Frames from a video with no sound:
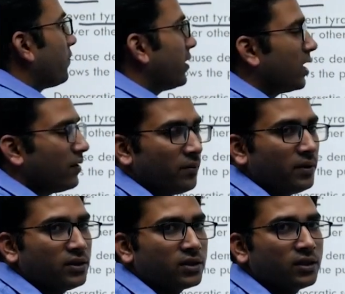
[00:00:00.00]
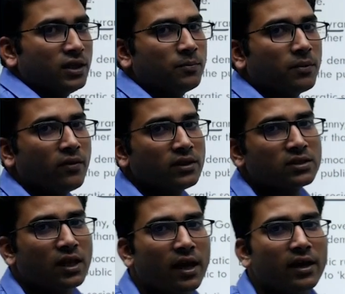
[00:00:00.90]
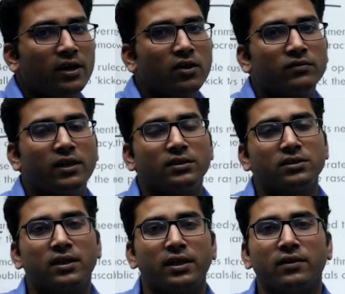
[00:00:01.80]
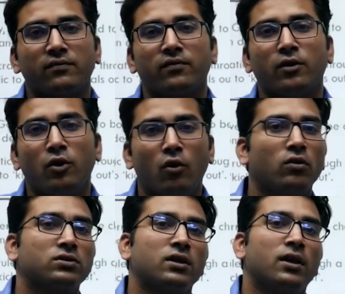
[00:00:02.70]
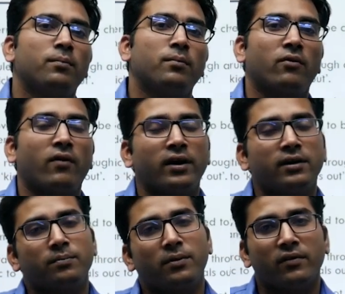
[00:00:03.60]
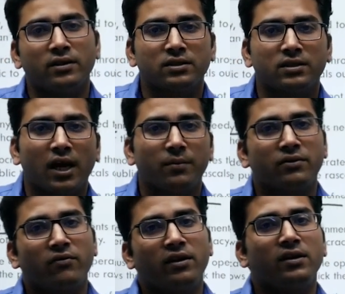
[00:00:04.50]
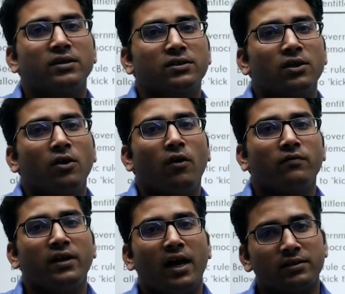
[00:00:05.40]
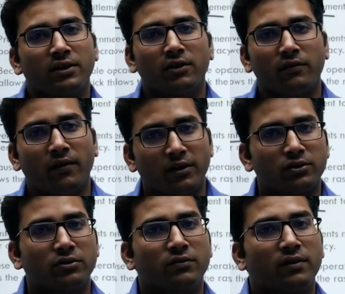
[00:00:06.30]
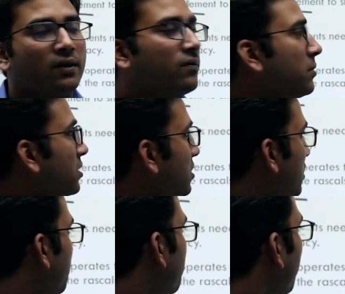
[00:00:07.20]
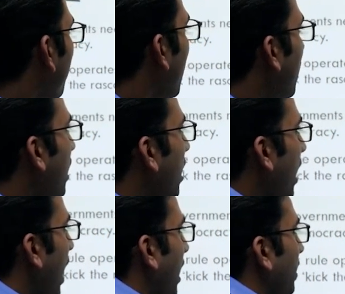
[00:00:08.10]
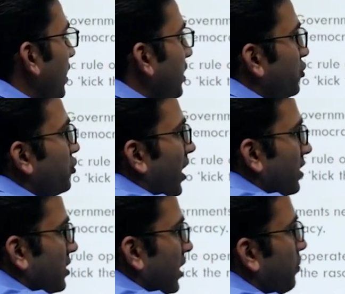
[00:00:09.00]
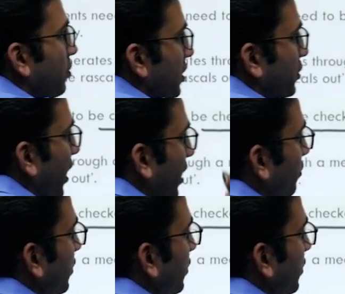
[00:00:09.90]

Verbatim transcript: the government, it prevents tyranny of the legislative laws, prevents the arbitrariness of the executive actions of the governments, and it checks, it puts a check on